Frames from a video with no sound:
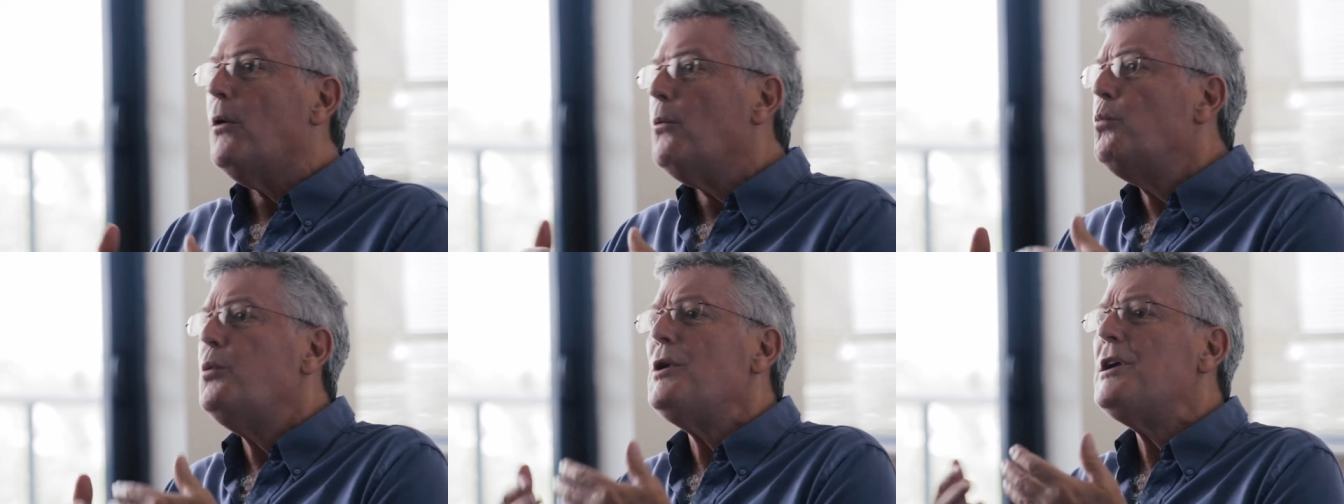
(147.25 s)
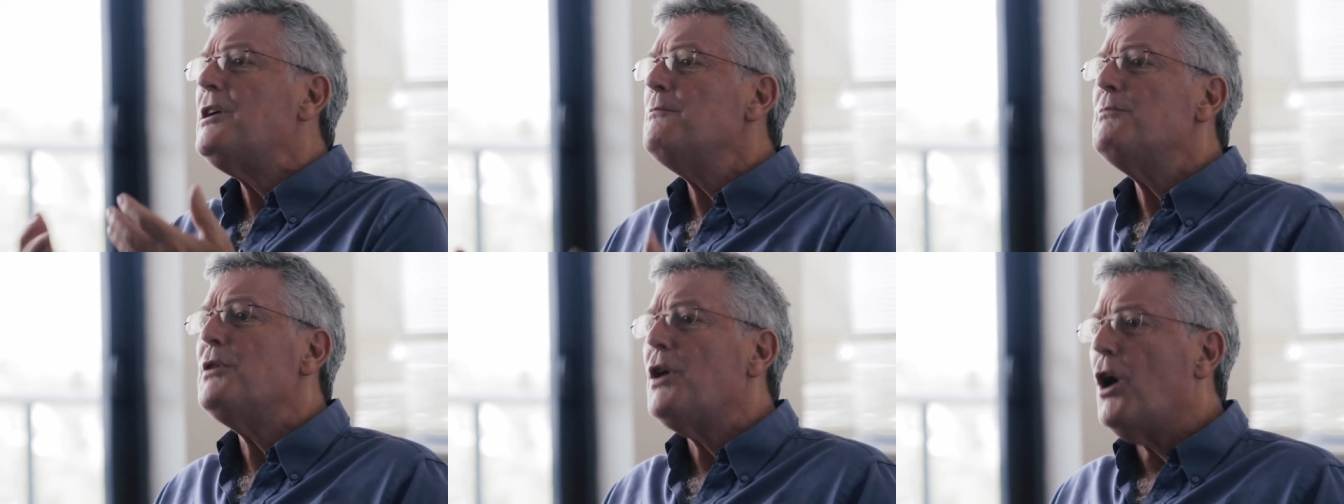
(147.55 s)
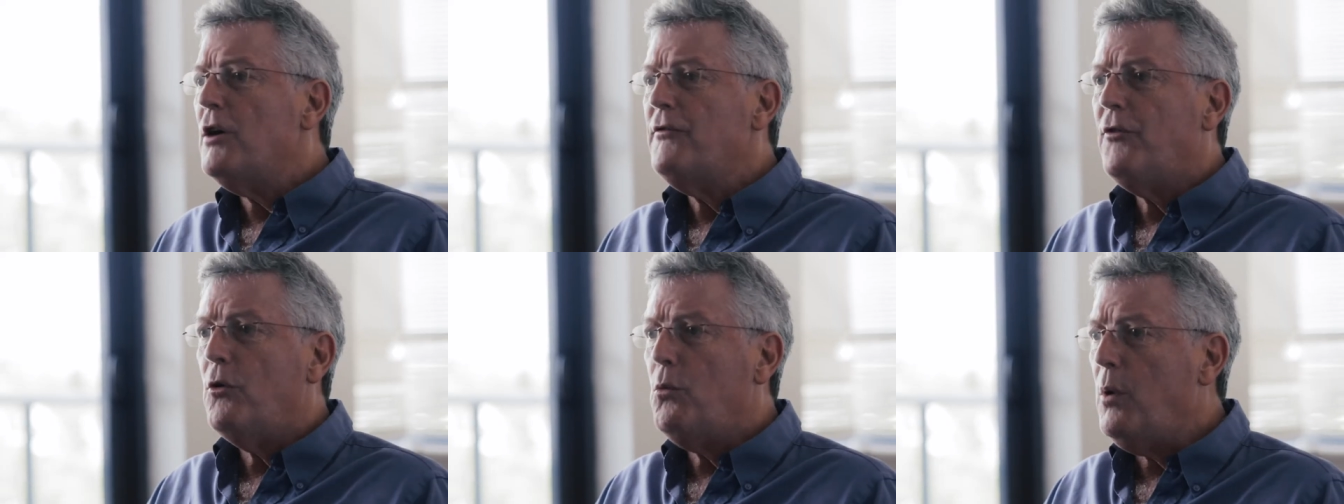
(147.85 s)
We can be
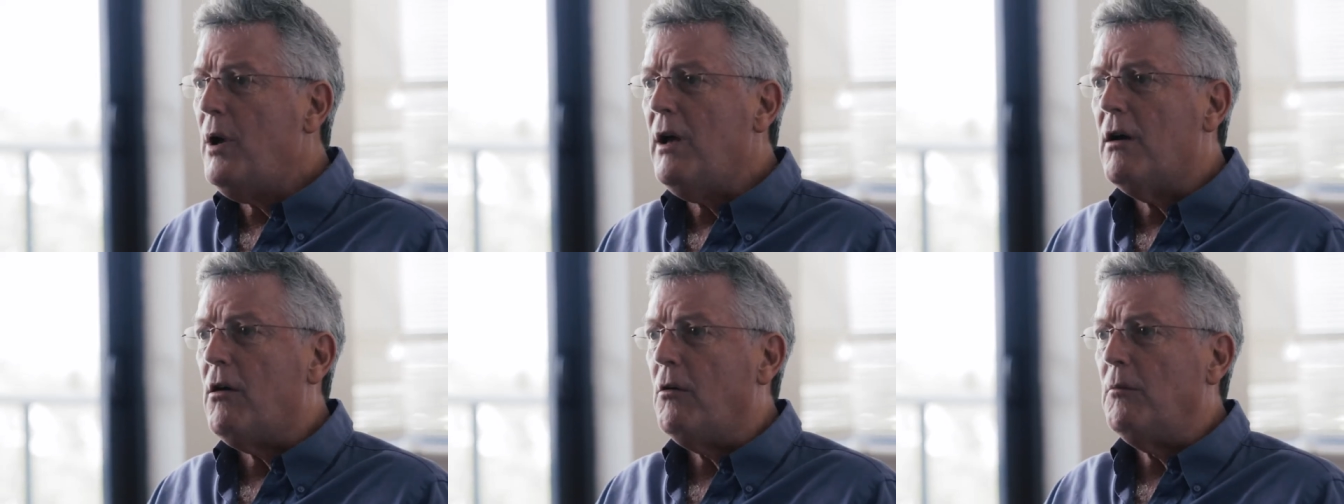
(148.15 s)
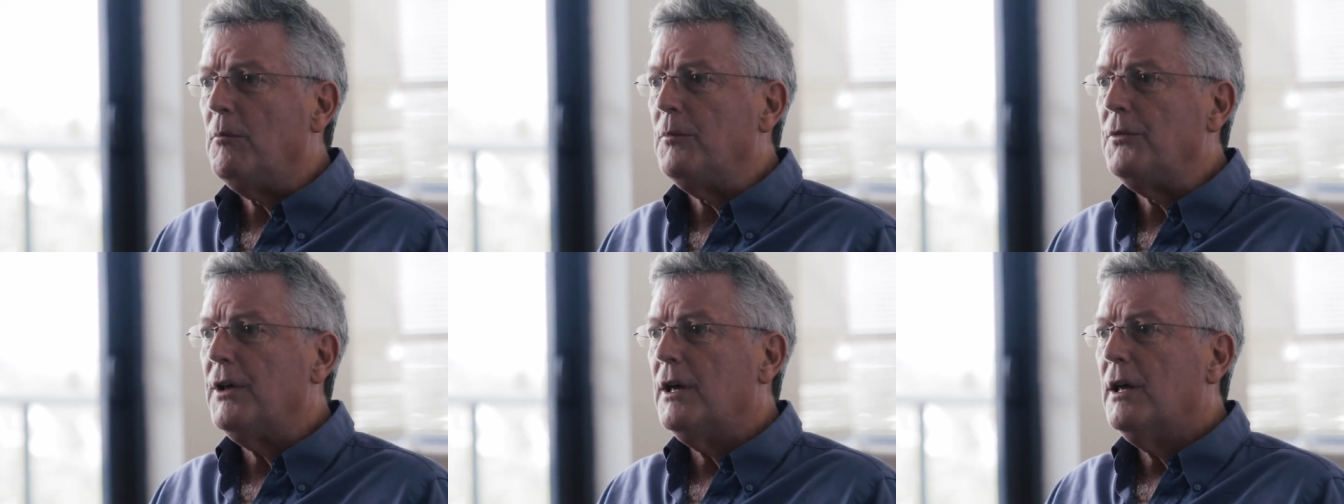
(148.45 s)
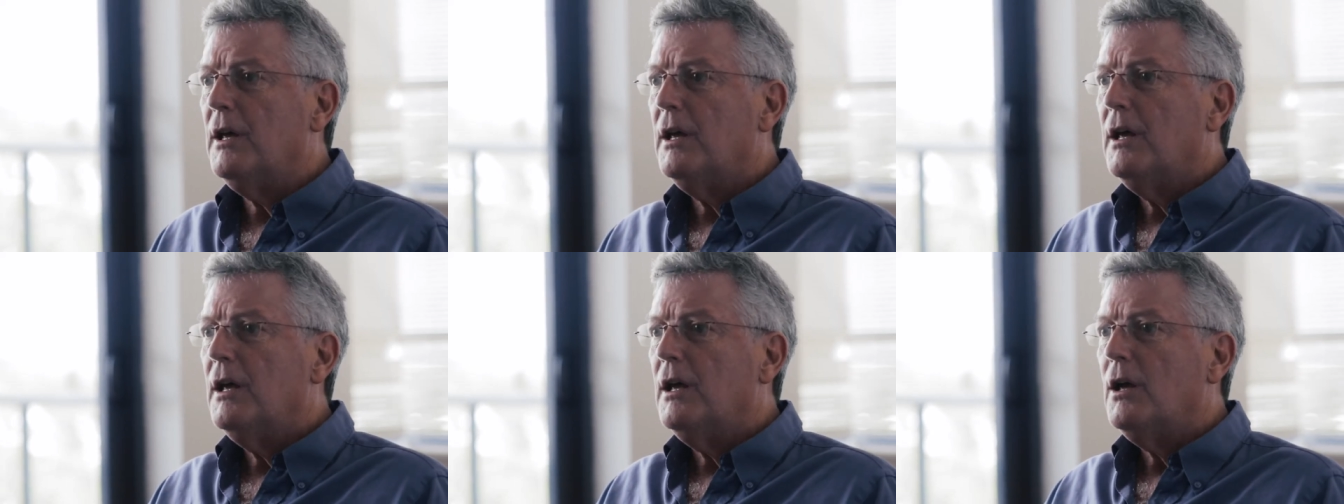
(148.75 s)
overwhelmed.
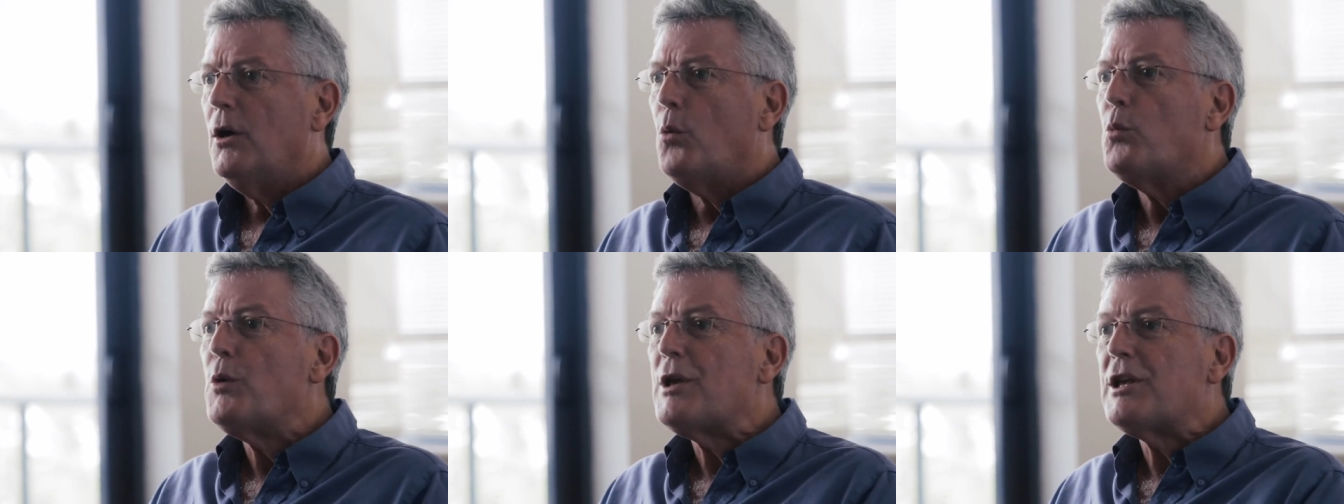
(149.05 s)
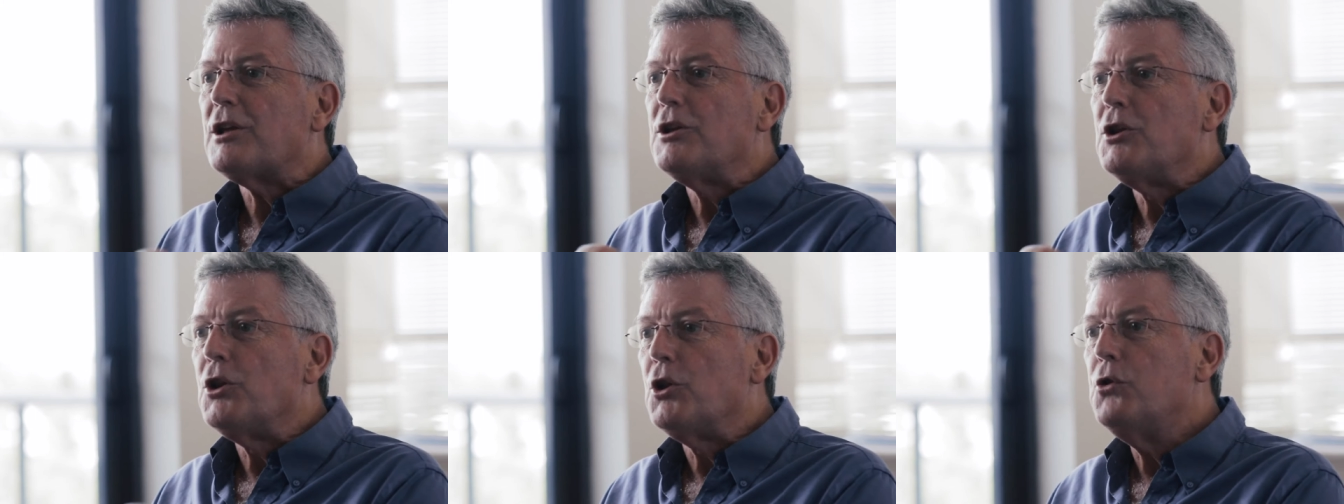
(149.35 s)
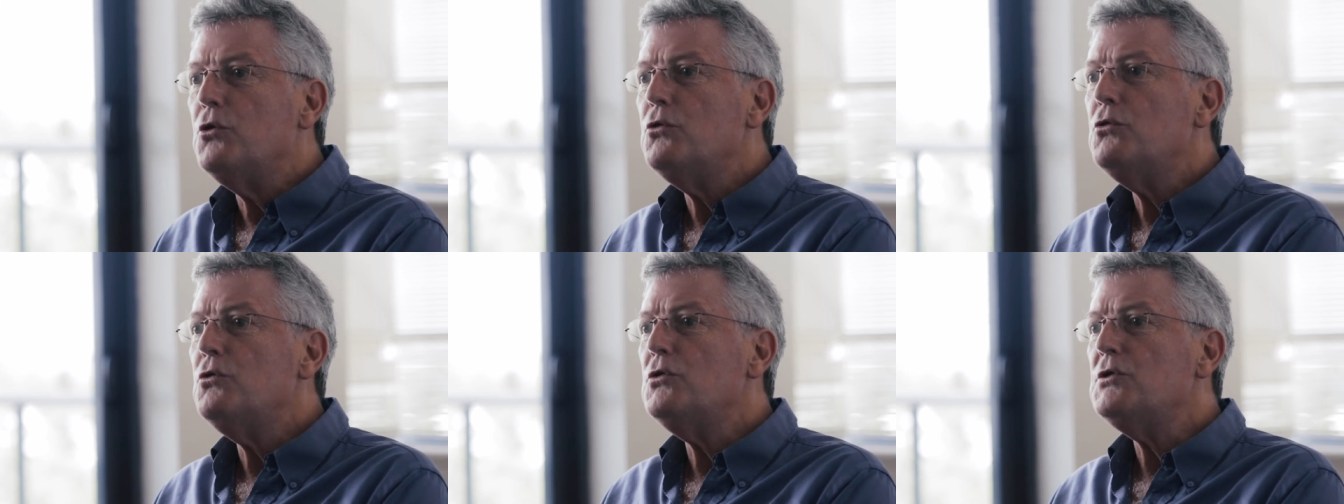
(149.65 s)
We
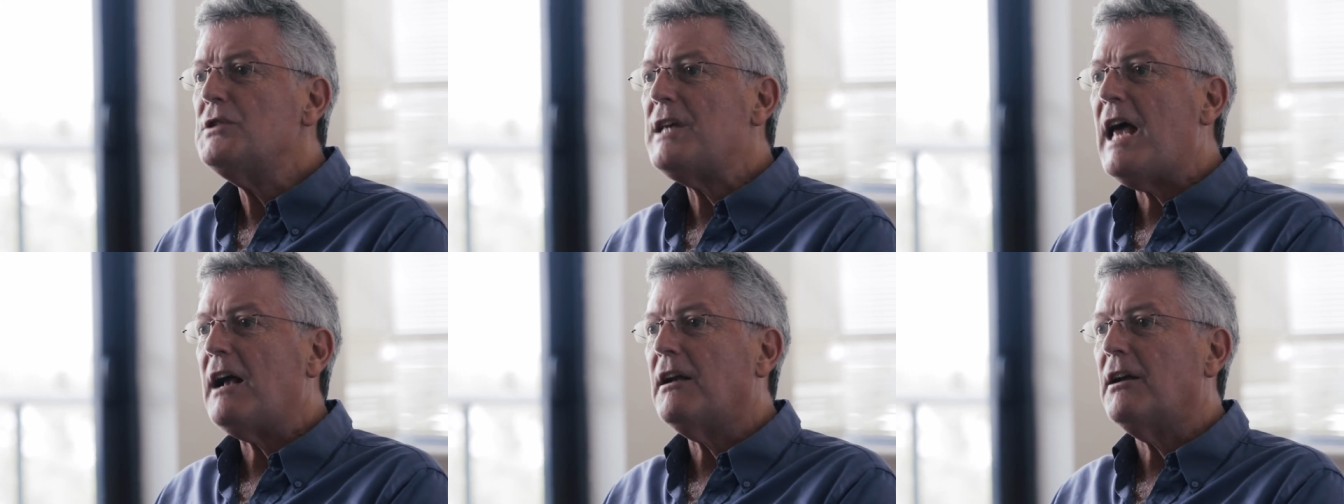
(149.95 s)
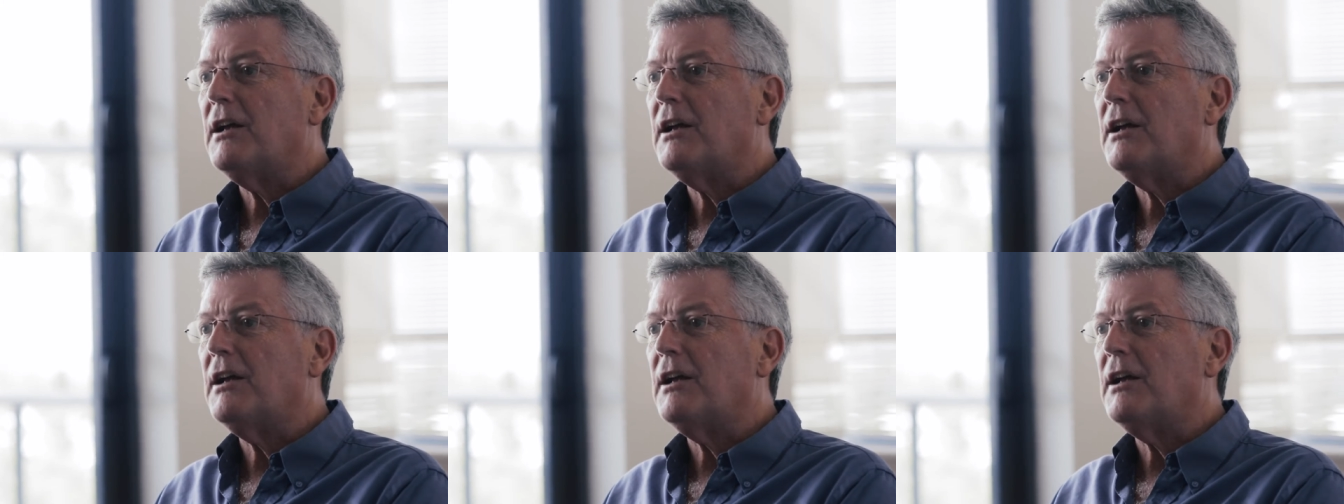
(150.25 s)
can lose our